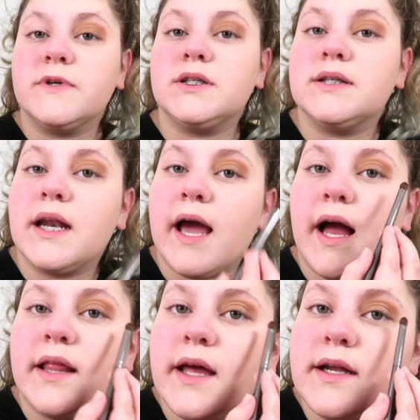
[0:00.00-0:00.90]
And we're just gonna
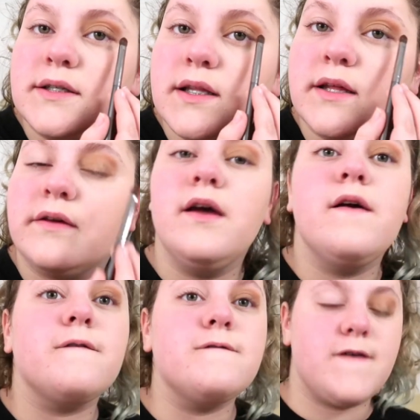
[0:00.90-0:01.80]
add that to the
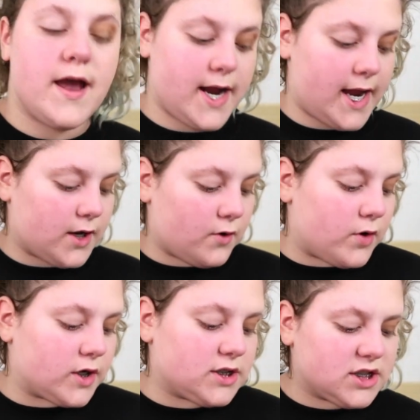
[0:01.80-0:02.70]
very inner
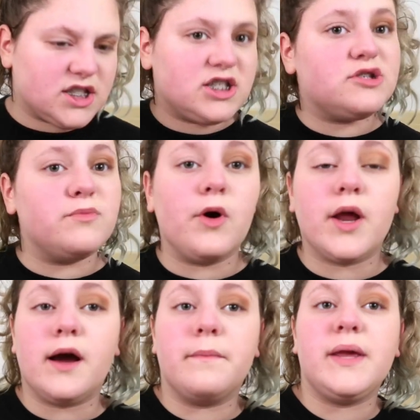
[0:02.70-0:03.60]
corner just to
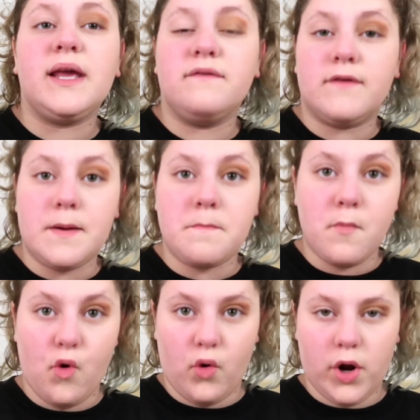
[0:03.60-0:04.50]
smoke it up
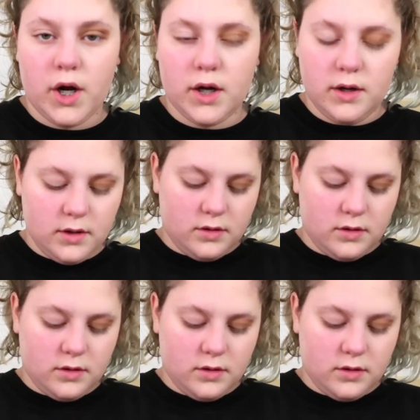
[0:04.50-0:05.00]
even more.